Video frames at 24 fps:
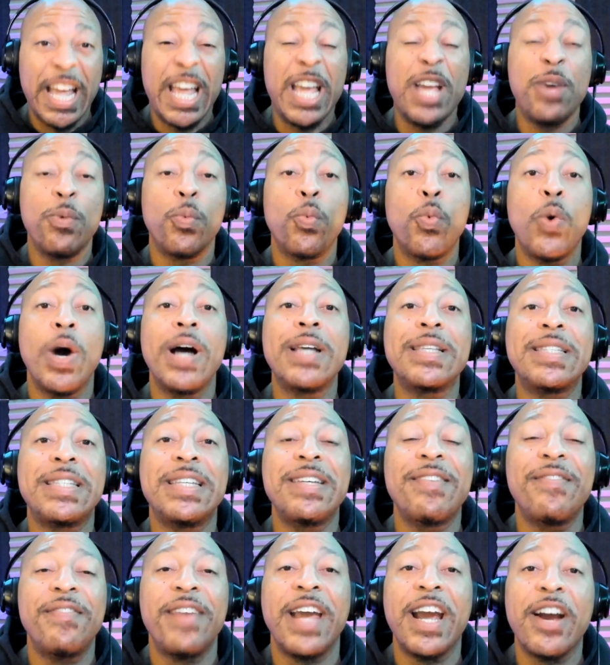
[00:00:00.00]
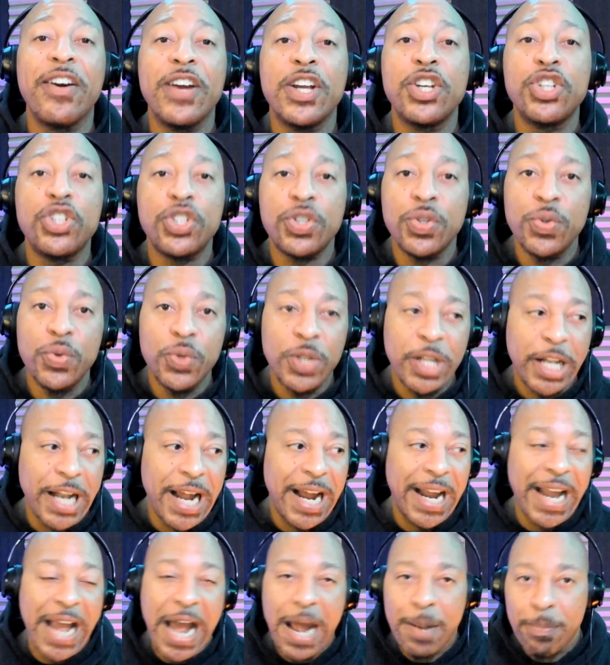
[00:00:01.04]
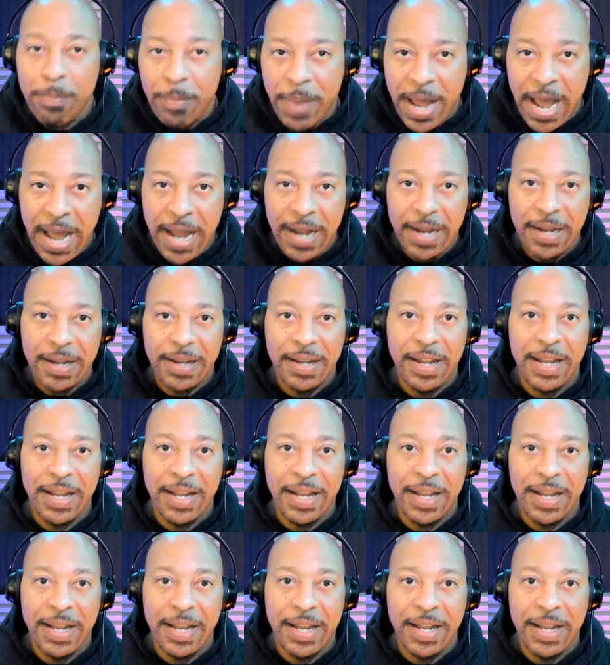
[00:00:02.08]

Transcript: It was the very shoe that I got back